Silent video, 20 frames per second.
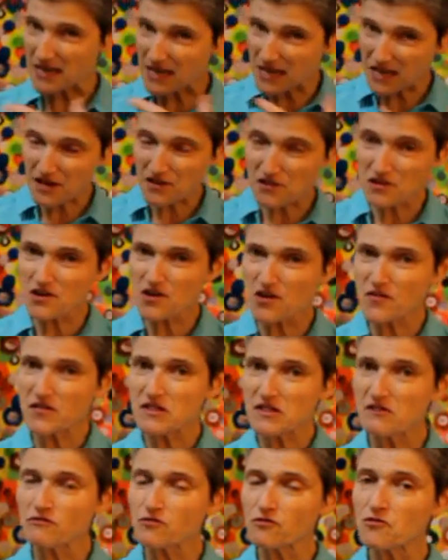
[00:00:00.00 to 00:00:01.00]
beginning of the year
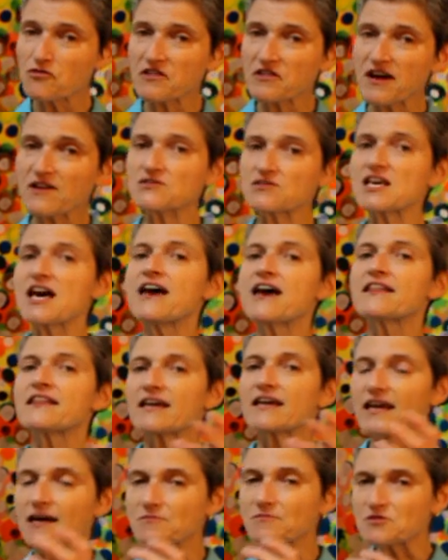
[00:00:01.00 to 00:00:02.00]
in the fourth house,
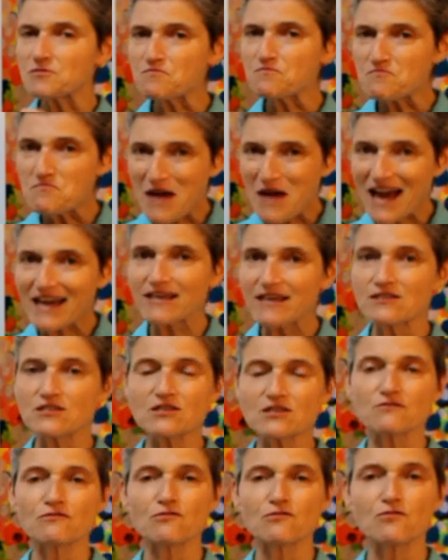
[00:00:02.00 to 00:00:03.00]
then comes back
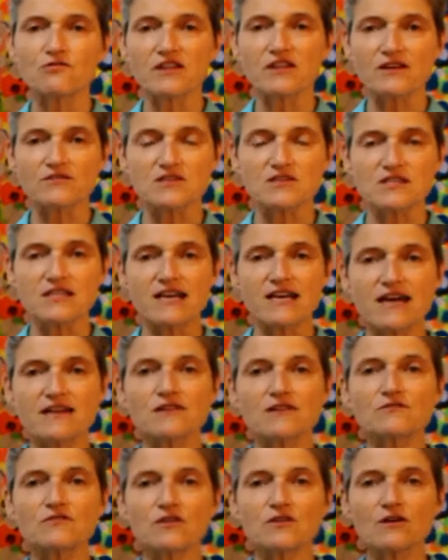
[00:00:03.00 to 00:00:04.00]
into the fourth house at the
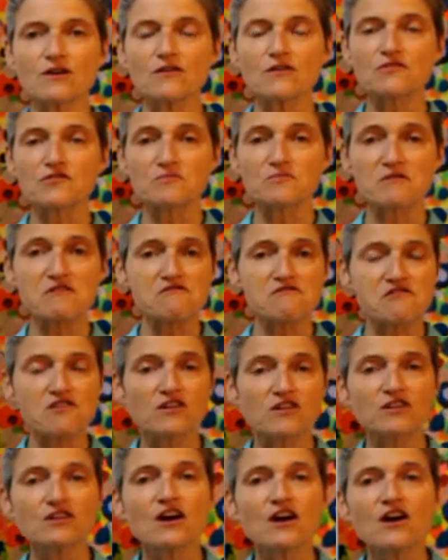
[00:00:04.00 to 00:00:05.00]
end of the year from the
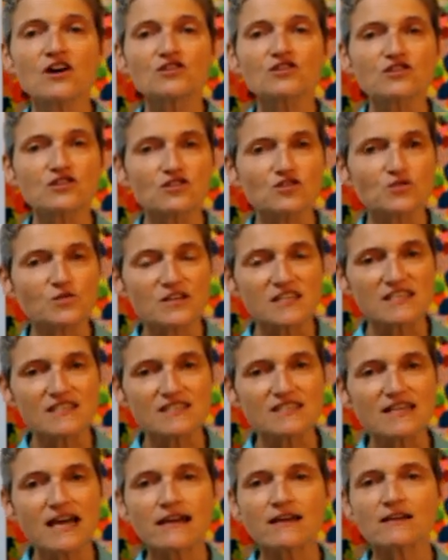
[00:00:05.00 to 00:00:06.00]
3rd to the
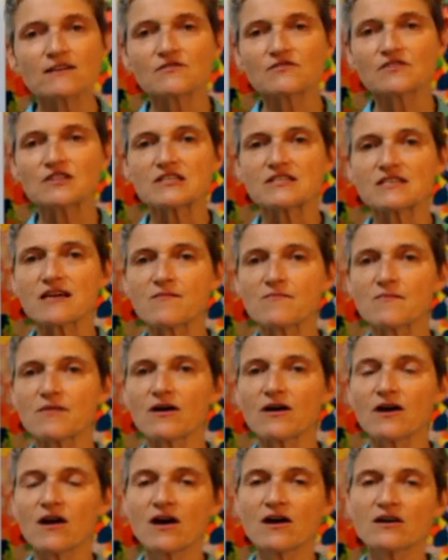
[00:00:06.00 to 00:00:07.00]
22nd of
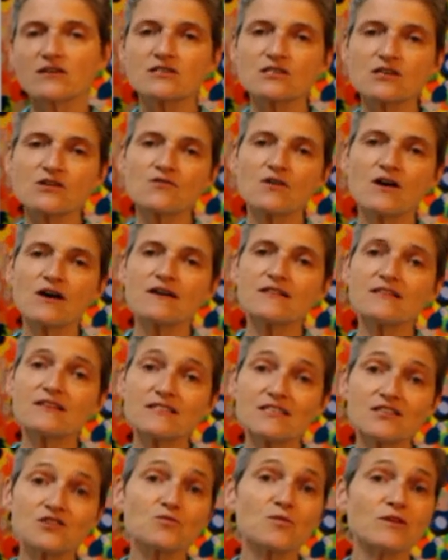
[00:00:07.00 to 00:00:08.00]
December. So
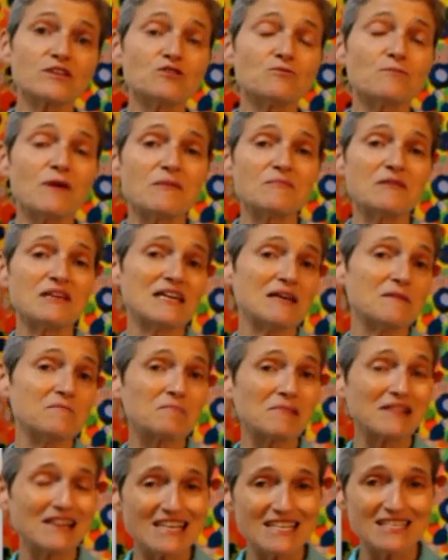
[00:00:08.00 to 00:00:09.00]
this is when you may be
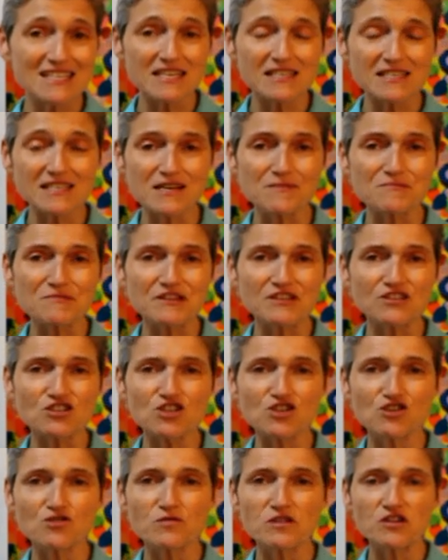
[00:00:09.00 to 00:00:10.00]
completing something
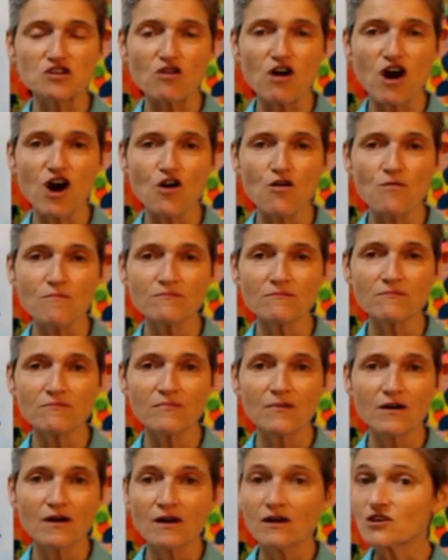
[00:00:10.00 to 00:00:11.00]
to do with your home.
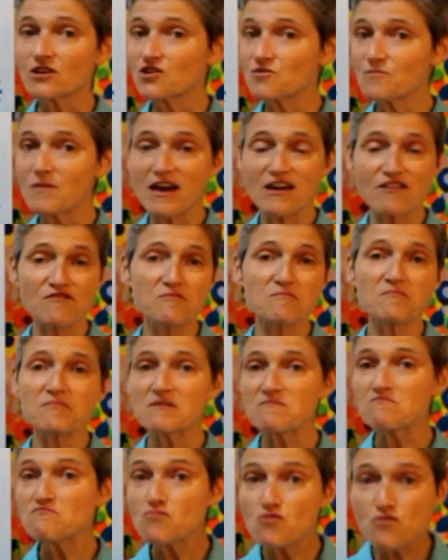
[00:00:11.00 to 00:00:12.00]
You may even
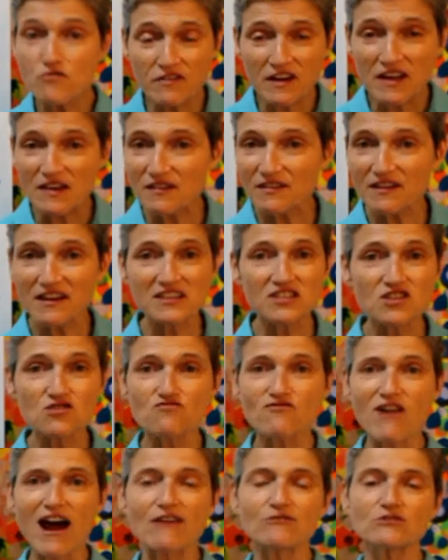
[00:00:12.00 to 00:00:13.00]
be moving things
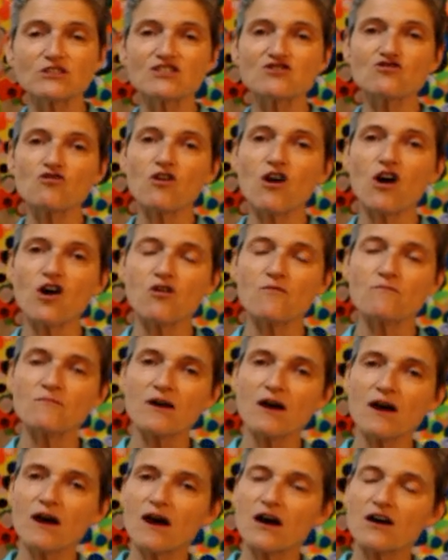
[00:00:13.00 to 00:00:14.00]
around in your
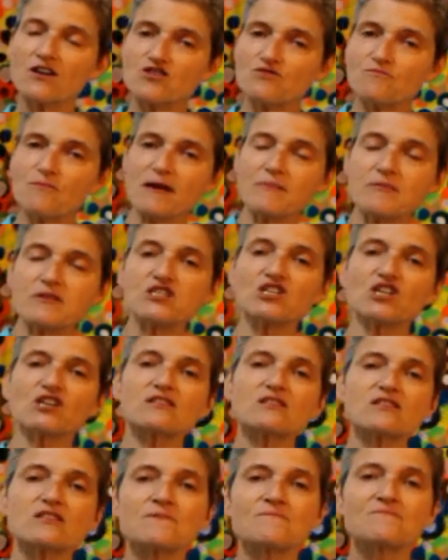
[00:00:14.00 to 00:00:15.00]
home, and you may be
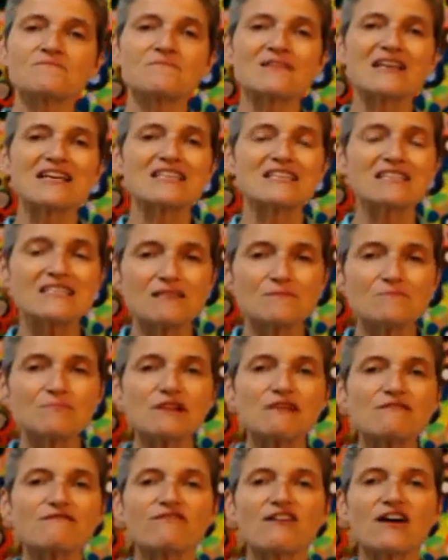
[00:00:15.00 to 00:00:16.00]
just
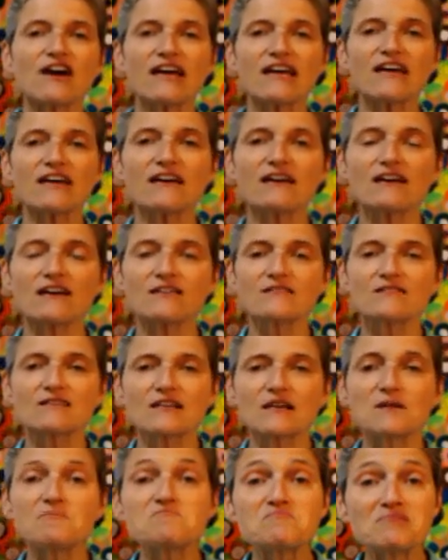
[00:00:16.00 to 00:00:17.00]
simplifying
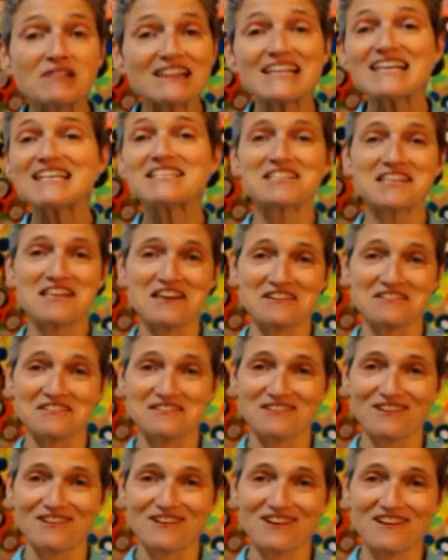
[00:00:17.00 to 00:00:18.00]
and completing
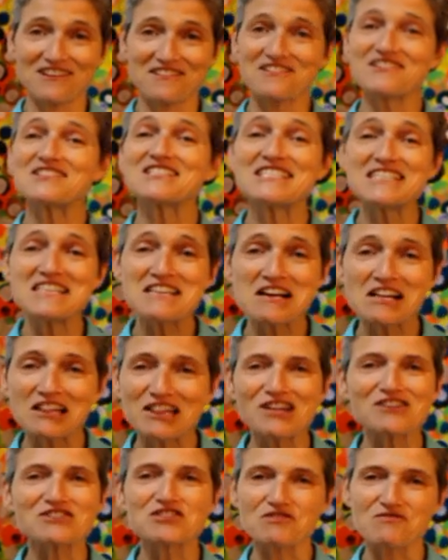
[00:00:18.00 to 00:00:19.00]
the
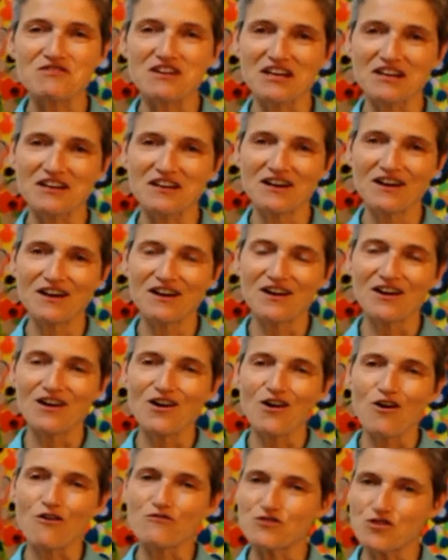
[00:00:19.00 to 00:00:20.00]
decluttering
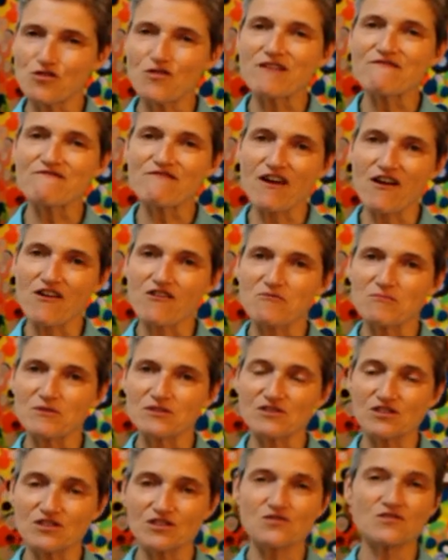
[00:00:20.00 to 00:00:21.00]
of your
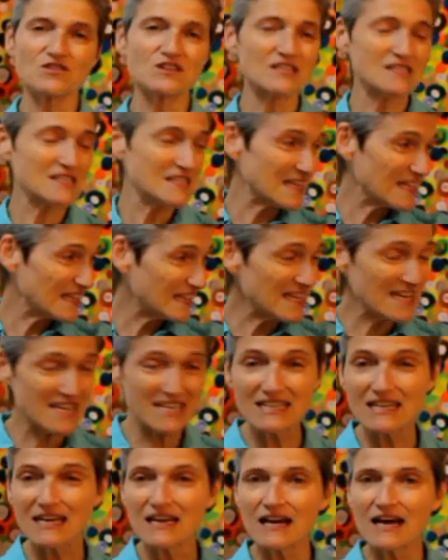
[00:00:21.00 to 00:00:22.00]
environment so that it's
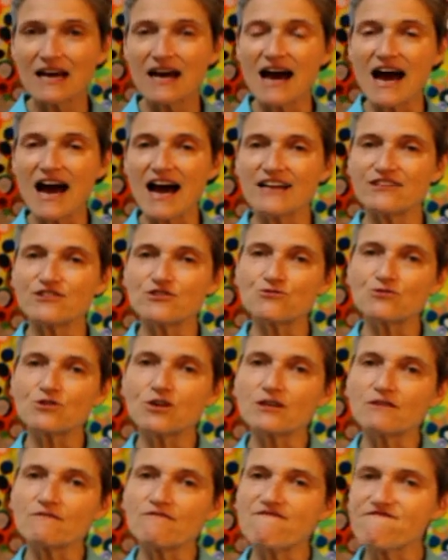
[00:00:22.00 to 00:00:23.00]
clean and you
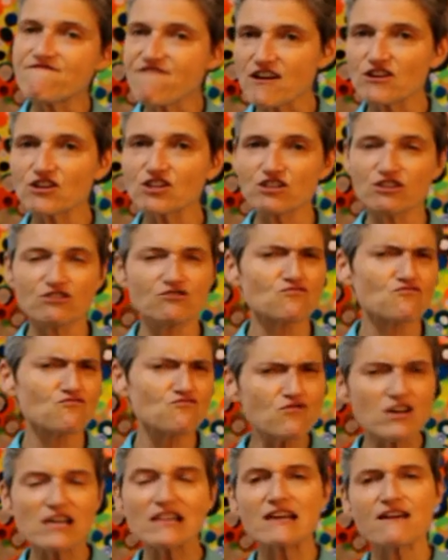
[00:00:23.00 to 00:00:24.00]
can
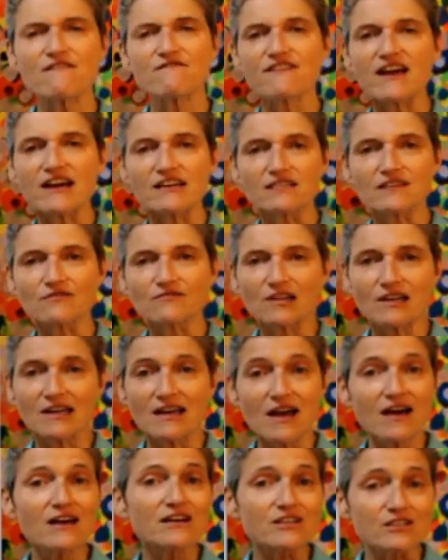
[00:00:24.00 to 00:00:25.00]
function really
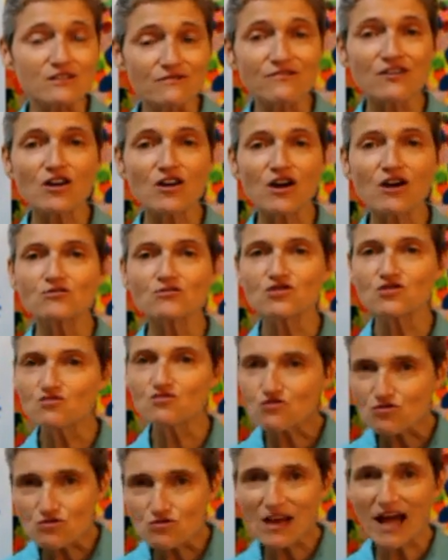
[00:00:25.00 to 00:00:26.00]
effectively, because Virgos, you
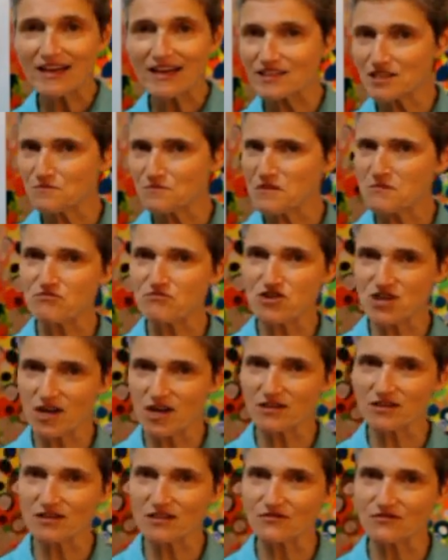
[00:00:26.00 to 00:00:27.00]
do like to be
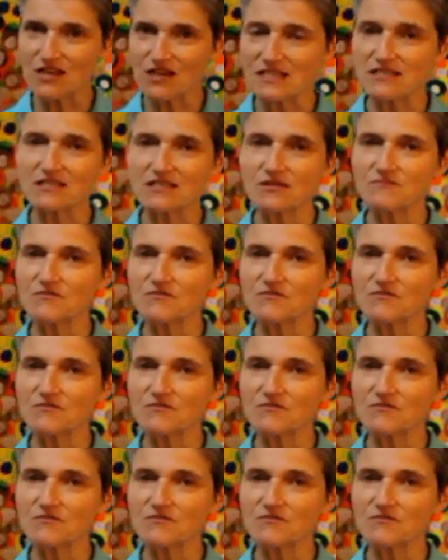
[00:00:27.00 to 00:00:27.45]
productive. That's